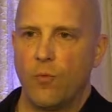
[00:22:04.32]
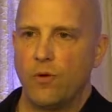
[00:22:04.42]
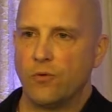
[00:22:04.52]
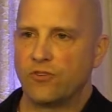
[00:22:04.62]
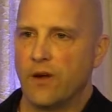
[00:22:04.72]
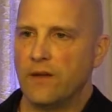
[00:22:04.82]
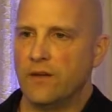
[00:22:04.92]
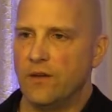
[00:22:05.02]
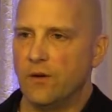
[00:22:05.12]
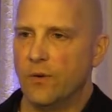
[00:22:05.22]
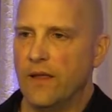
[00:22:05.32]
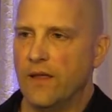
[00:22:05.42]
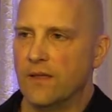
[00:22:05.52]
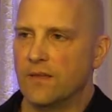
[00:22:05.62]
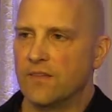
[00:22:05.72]
what we're trying to do
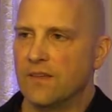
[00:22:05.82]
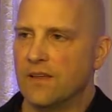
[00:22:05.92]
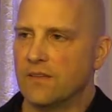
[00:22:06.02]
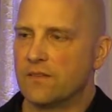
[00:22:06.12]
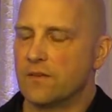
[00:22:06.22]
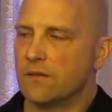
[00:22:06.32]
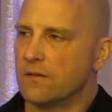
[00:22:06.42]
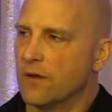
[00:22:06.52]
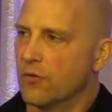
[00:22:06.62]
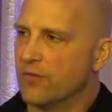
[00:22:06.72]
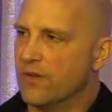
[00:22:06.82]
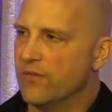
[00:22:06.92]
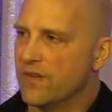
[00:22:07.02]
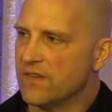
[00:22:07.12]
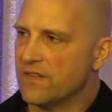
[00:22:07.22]
is
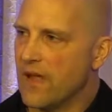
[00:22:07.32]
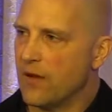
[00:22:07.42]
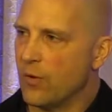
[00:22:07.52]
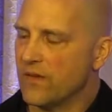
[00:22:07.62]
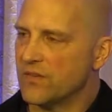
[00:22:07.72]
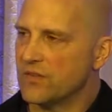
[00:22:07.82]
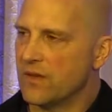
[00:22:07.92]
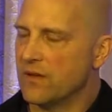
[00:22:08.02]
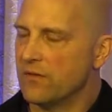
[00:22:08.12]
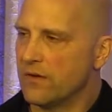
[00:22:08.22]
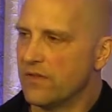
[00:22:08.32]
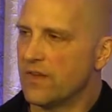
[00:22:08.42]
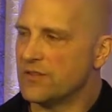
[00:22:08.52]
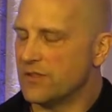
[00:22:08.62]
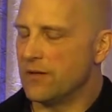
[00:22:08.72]
revisit that question, and
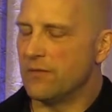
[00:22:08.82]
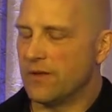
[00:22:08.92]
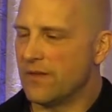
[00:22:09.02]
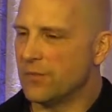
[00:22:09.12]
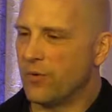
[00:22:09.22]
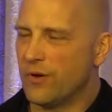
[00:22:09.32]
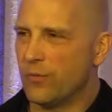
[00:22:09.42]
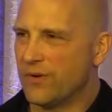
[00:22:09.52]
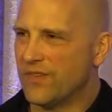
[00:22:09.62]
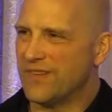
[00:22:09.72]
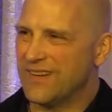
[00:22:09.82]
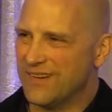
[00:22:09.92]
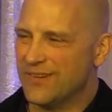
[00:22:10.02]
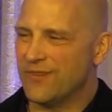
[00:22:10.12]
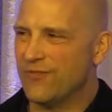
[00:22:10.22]
essentially at this point we're
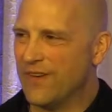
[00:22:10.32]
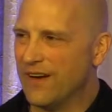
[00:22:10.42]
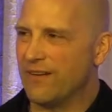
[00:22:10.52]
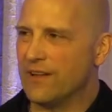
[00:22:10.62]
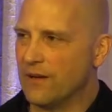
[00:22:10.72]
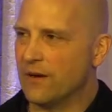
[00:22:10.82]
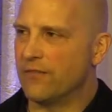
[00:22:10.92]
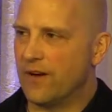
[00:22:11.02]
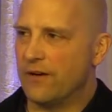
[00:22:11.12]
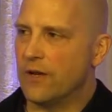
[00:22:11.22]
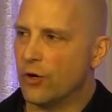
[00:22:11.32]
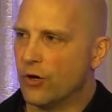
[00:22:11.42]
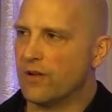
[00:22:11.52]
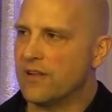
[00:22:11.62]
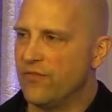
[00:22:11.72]
still in very, very
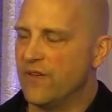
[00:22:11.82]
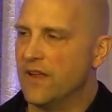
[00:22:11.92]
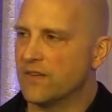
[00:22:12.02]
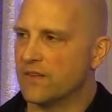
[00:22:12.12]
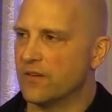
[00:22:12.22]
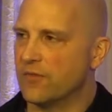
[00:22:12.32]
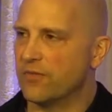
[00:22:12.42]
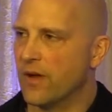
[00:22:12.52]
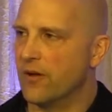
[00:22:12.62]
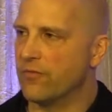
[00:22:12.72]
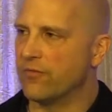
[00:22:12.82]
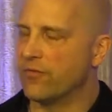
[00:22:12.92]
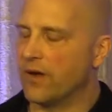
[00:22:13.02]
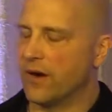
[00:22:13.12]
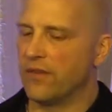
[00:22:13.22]
early phases of
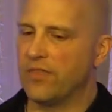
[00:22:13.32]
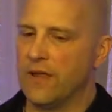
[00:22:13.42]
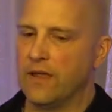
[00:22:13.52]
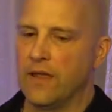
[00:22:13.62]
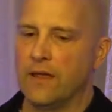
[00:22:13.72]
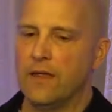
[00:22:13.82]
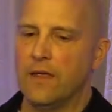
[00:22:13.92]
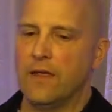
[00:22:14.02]
our thinking.